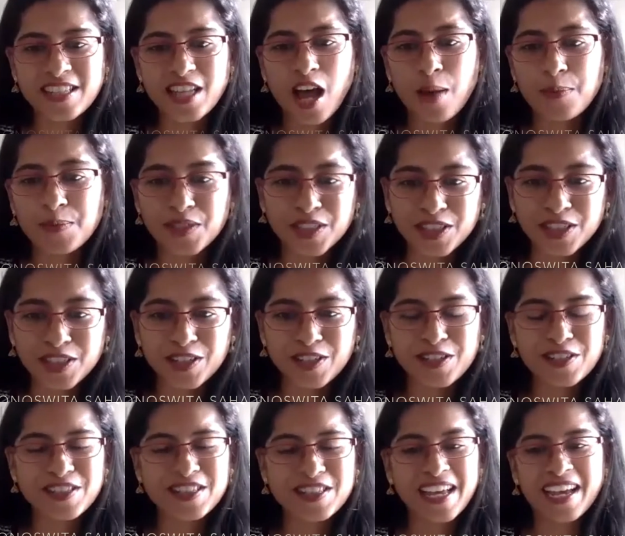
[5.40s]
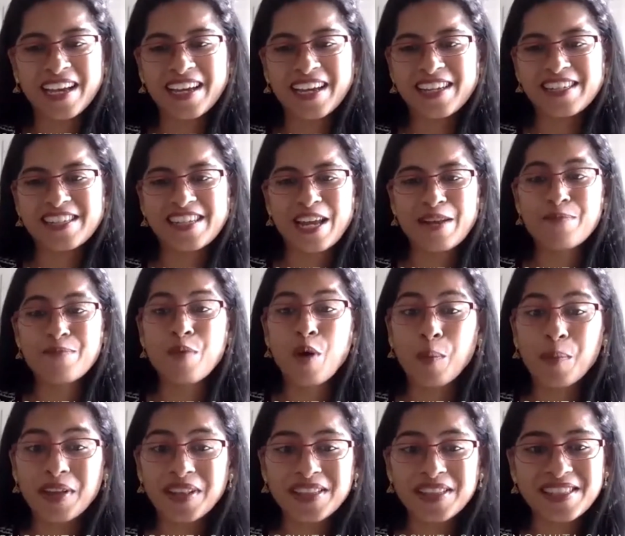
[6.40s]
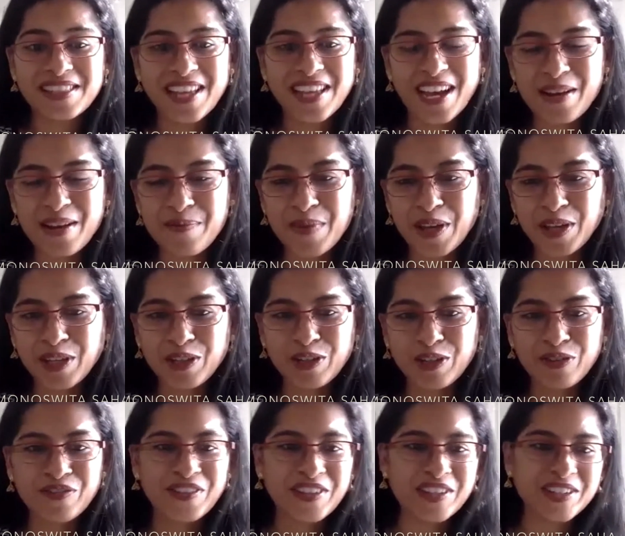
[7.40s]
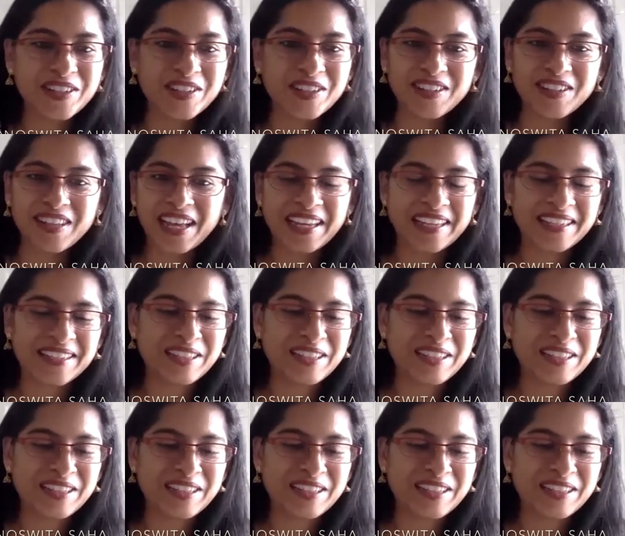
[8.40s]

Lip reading: obstacles and moments that make you feel like,